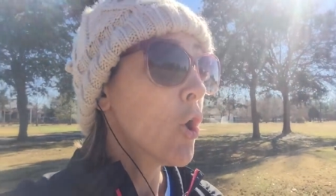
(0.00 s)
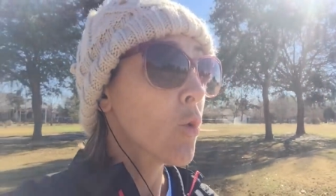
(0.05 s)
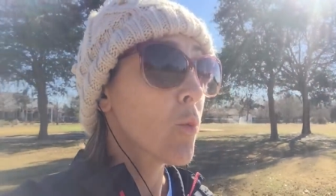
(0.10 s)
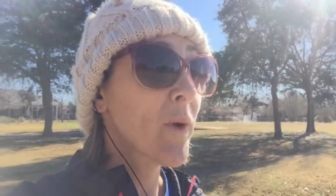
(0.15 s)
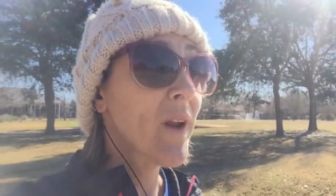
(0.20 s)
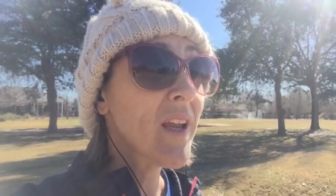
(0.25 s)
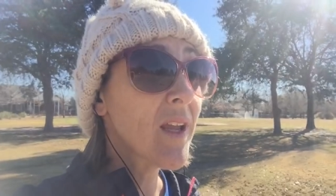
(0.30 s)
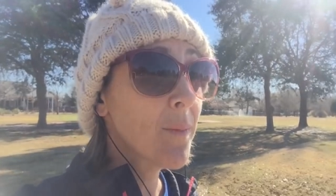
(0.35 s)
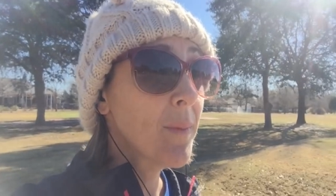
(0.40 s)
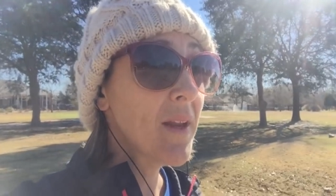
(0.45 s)

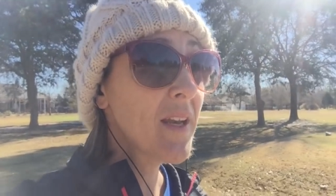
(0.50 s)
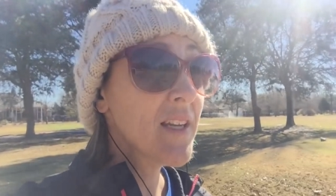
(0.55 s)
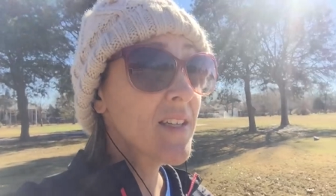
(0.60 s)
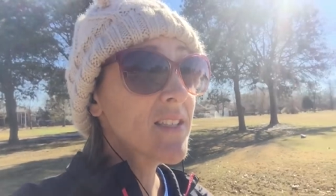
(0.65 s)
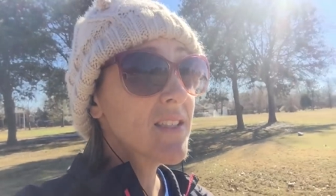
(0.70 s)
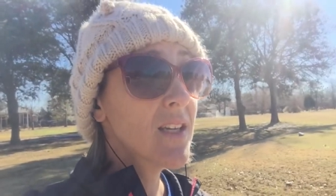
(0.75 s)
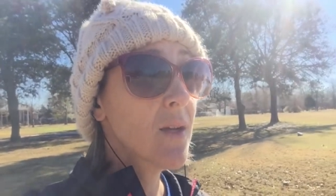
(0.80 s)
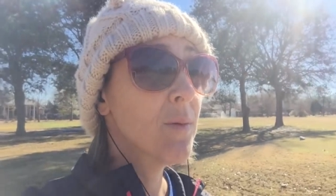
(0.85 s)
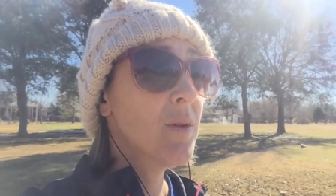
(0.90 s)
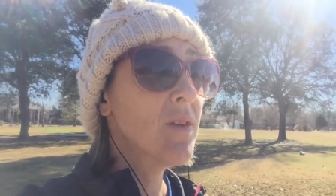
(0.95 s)
recommitting
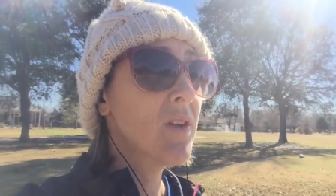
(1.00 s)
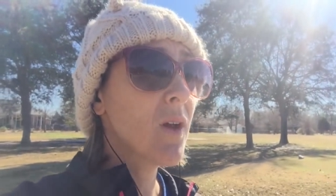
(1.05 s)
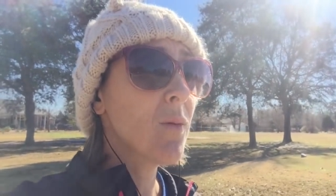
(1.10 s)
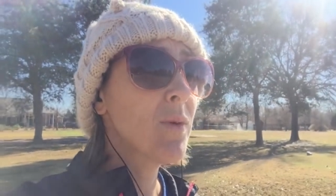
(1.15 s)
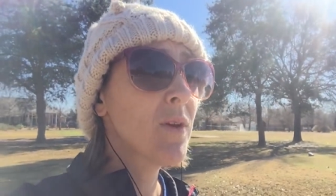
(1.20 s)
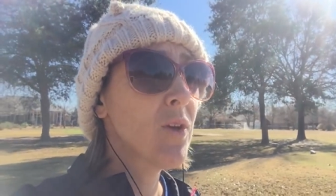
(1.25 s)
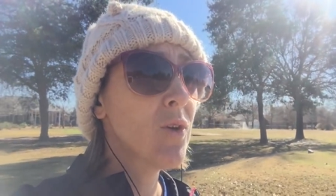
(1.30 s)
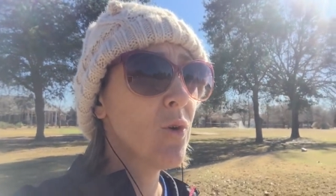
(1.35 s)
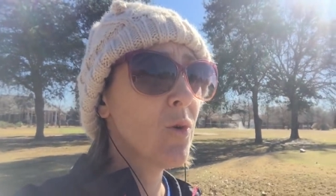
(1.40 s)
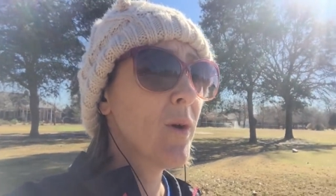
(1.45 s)
to
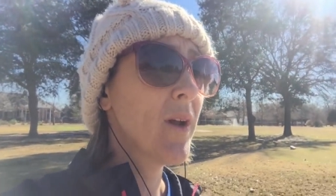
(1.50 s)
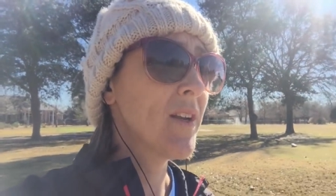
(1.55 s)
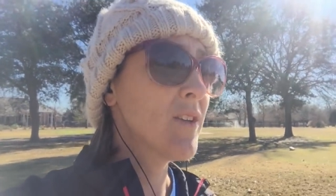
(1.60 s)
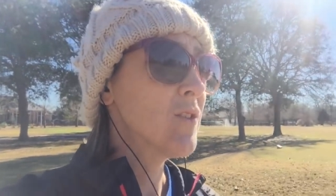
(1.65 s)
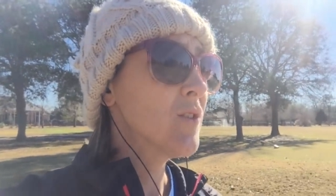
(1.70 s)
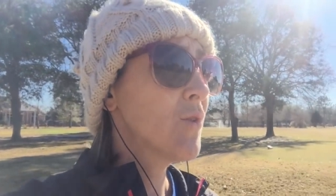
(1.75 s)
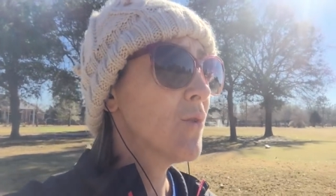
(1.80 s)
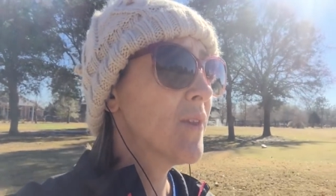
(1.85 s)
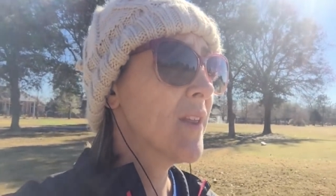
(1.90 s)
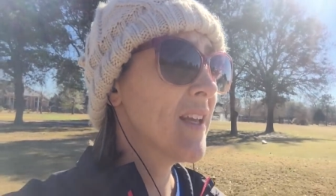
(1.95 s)
WW and
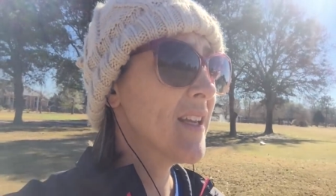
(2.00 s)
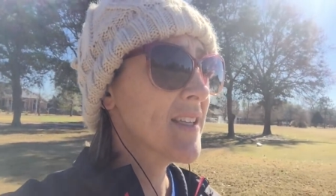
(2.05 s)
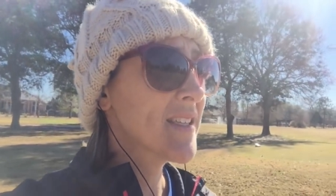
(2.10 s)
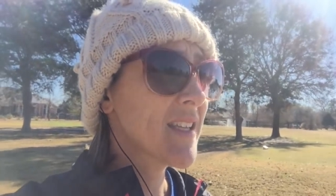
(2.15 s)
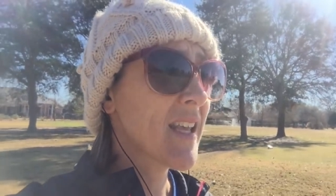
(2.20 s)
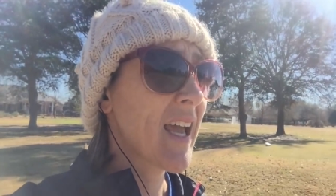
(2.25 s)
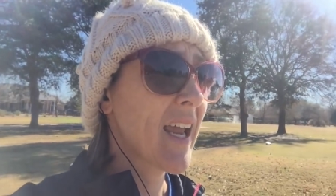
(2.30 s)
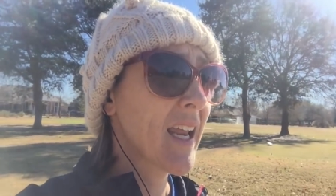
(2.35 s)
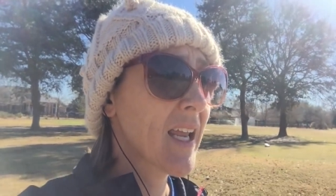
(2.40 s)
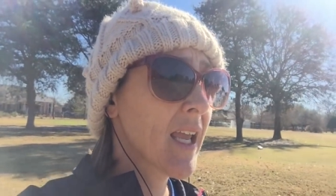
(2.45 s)
do
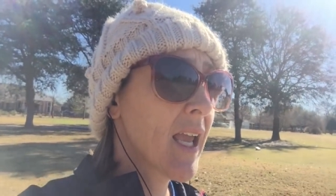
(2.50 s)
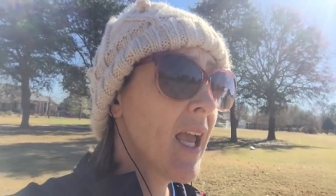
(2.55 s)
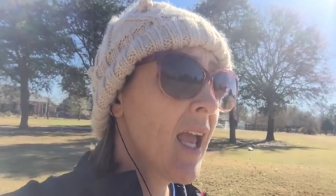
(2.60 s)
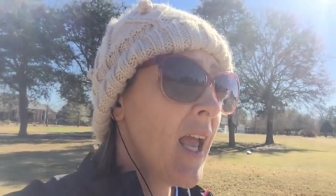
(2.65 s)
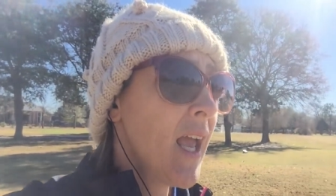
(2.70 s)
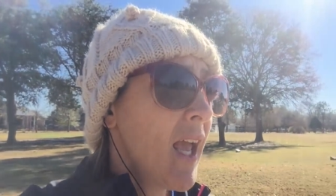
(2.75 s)
things like